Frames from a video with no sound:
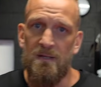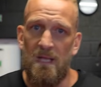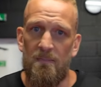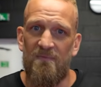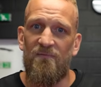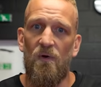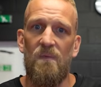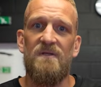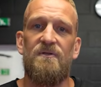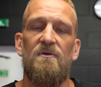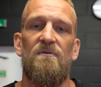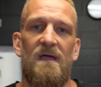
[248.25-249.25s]
Now, before we
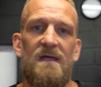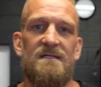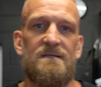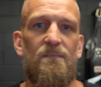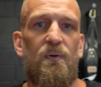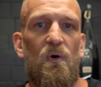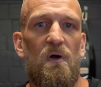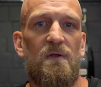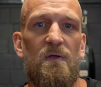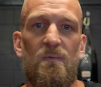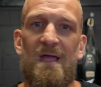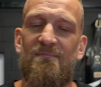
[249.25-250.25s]
do that, it's important
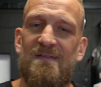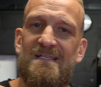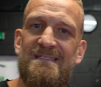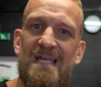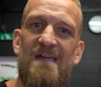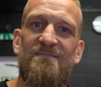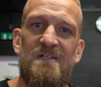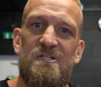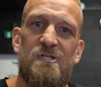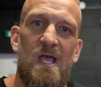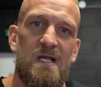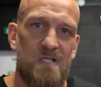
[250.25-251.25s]
that we have the safety
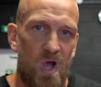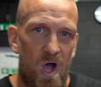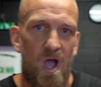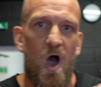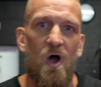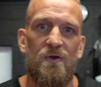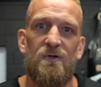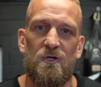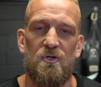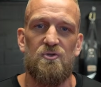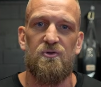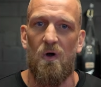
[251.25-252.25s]
checks under
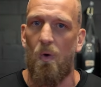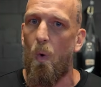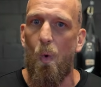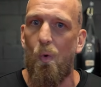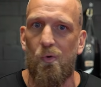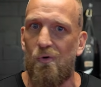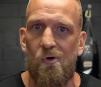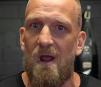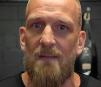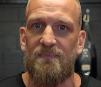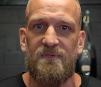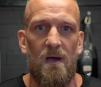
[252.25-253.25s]
control, all
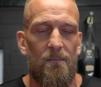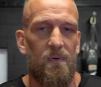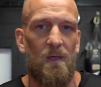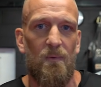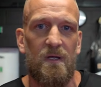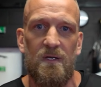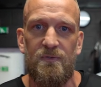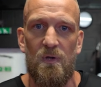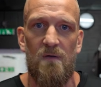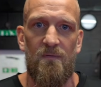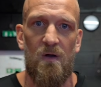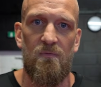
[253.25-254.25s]
wrapped up like we're gonna do
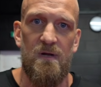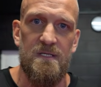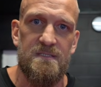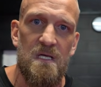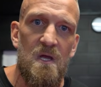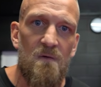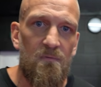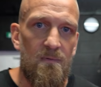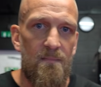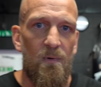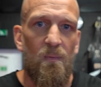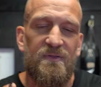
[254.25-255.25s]
with our wrists.
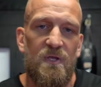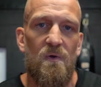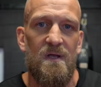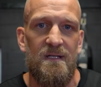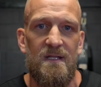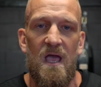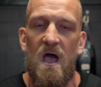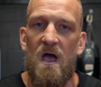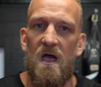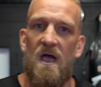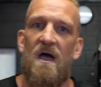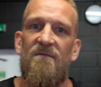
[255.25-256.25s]
Remember, when we're doing
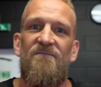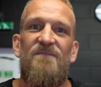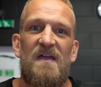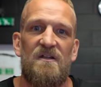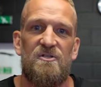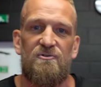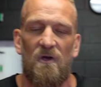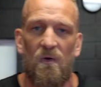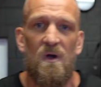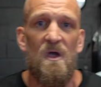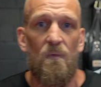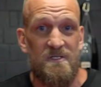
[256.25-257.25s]
a fitness
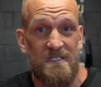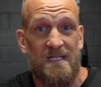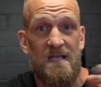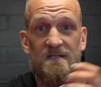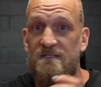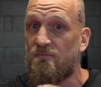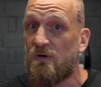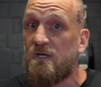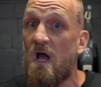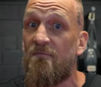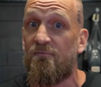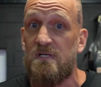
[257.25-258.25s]
drill, which again is the
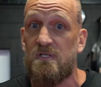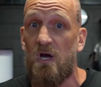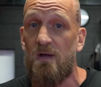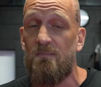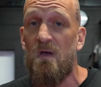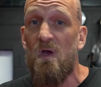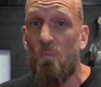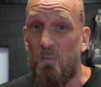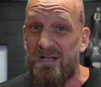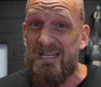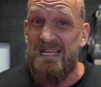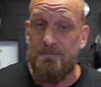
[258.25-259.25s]
recovery time, we
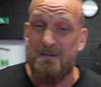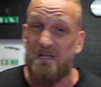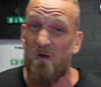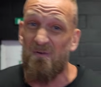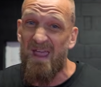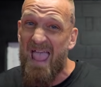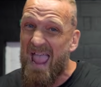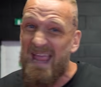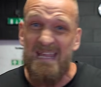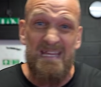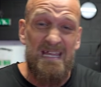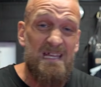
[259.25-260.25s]
need to be going to
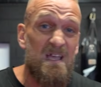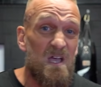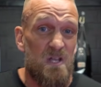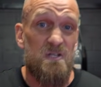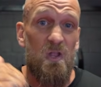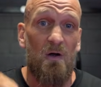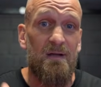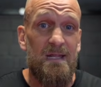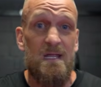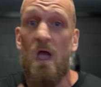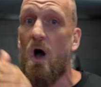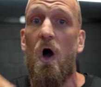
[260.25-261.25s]
80,
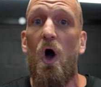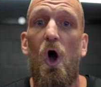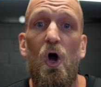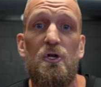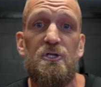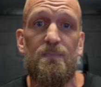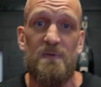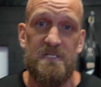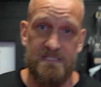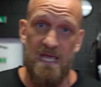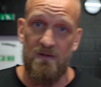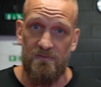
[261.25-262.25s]
90,
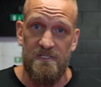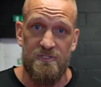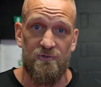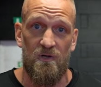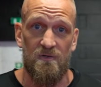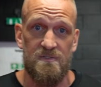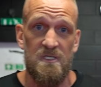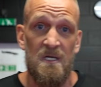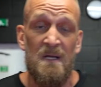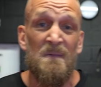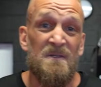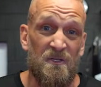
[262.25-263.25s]
100% on these drills.
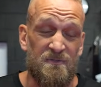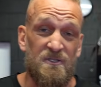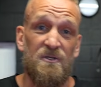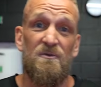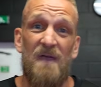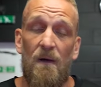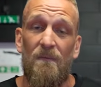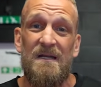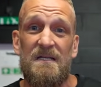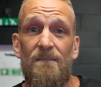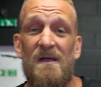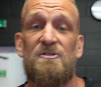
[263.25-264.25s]
So to do that, we need
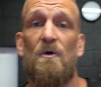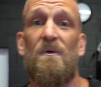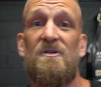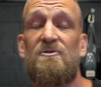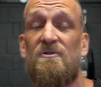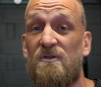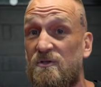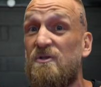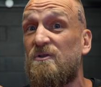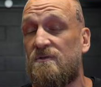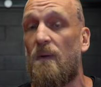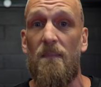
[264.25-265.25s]
to make sure
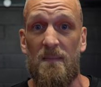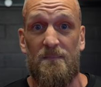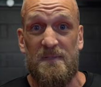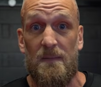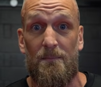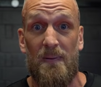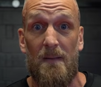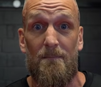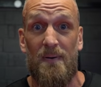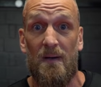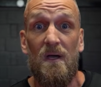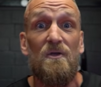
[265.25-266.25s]

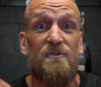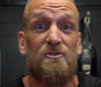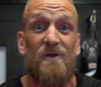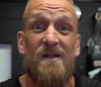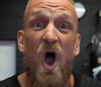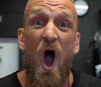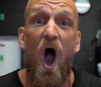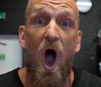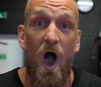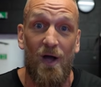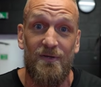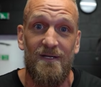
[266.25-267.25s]
to train
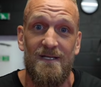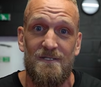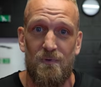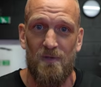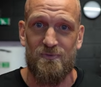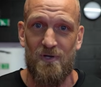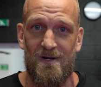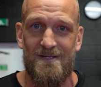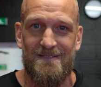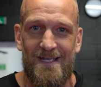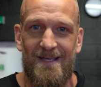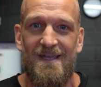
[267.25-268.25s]
hard, is what I was trying to
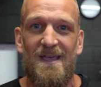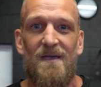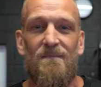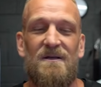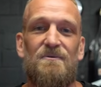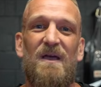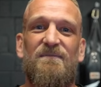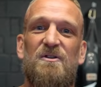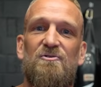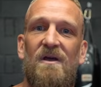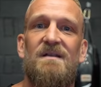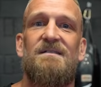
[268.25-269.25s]
say, means we have to
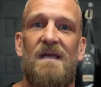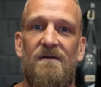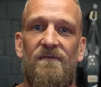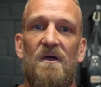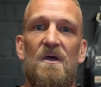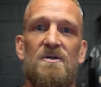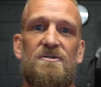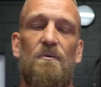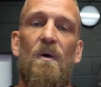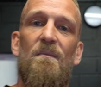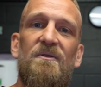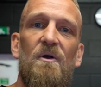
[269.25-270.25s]
train safe. So
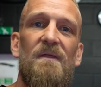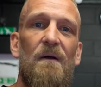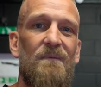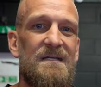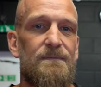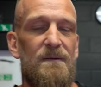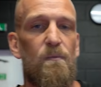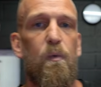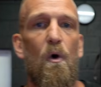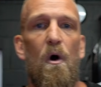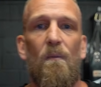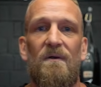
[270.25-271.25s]
when we're doing that, we need to be
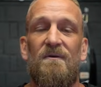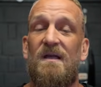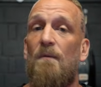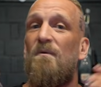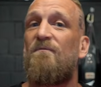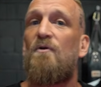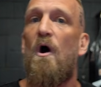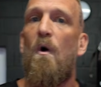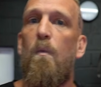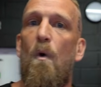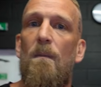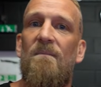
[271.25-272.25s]
warm. Again, we've got a
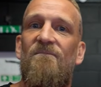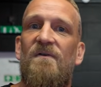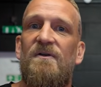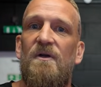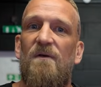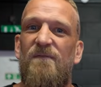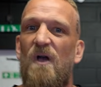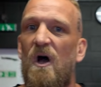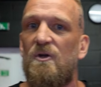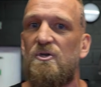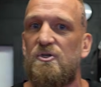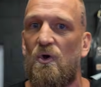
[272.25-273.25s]
warm-up video if you're
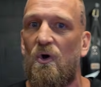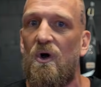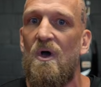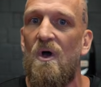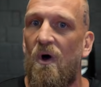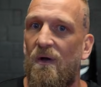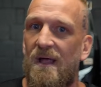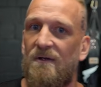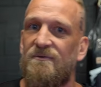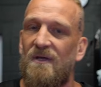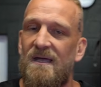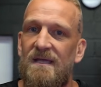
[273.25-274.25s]
unsure on how
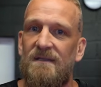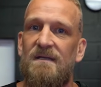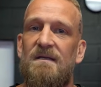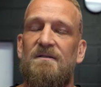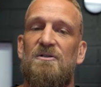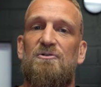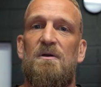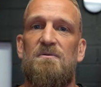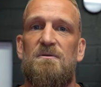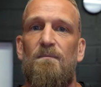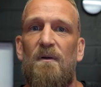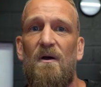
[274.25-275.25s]
to, in the
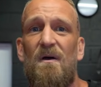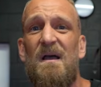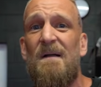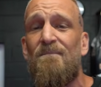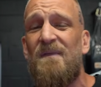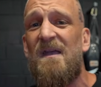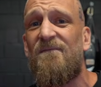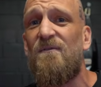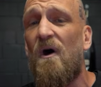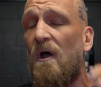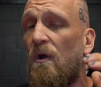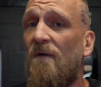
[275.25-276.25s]
description below. If
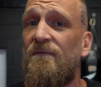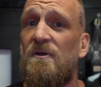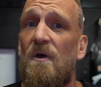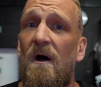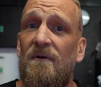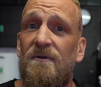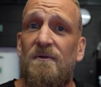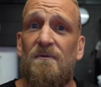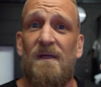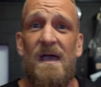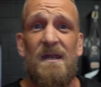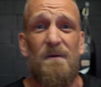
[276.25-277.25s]
not, a lot of you know how to do
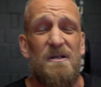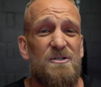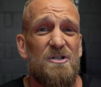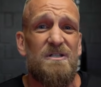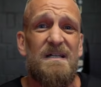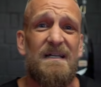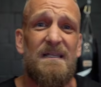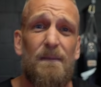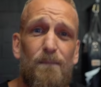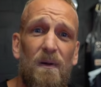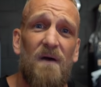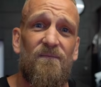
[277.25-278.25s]
that anyway. You just need to get the
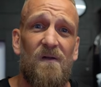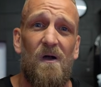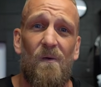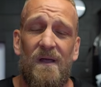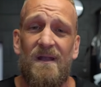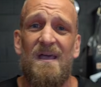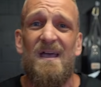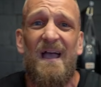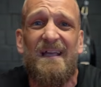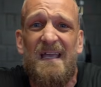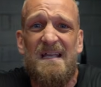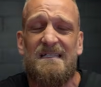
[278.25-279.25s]
blood flowing
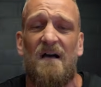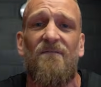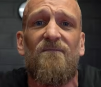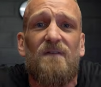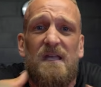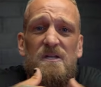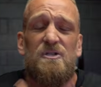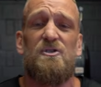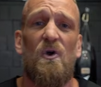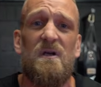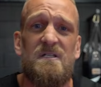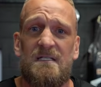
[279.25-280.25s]
and get your
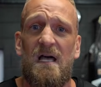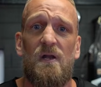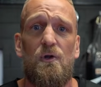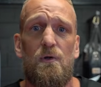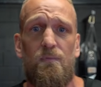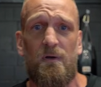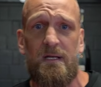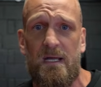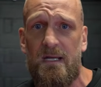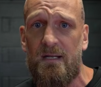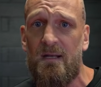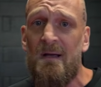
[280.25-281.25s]
joints and that
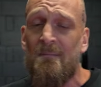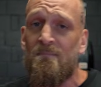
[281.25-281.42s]
lubricated.